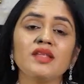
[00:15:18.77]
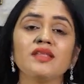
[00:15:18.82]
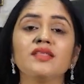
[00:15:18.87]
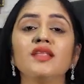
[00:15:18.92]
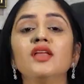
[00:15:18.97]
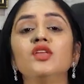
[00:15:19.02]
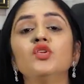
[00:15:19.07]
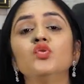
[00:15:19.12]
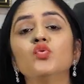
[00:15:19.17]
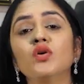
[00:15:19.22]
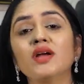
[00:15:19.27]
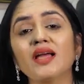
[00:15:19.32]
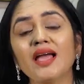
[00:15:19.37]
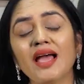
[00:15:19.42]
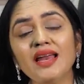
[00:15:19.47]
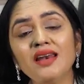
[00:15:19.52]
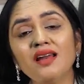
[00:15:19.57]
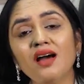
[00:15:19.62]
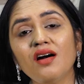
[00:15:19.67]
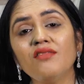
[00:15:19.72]
then you
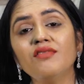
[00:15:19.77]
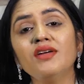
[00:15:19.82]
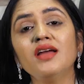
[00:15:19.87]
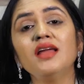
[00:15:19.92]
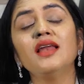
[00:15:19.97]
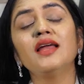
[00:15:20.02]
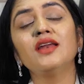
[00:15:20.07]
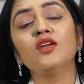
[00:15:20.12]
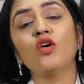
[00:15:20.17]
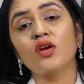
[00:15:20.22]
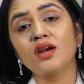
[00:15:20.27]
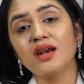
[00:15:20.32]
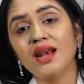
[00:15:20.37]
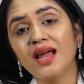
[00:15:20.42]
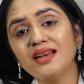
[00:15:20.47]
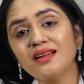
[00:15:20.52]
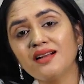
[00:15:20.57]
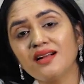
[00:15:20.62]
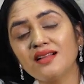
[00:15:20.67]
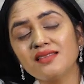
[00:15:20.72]
can avail an
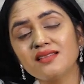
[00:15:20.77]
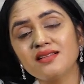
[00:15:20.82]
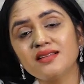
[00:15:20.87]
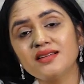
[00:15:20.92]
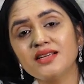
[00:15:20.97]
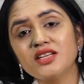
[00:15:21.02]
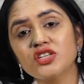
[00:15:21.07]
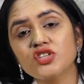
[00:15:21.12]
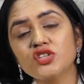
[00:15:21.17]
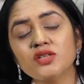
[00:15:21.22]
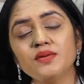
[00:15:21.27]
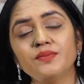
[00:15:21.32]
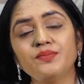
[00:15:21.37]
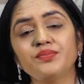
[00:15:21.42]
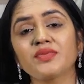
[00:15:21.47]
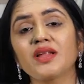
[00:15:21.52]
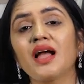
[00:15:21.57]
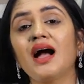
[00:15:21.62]
online consultation.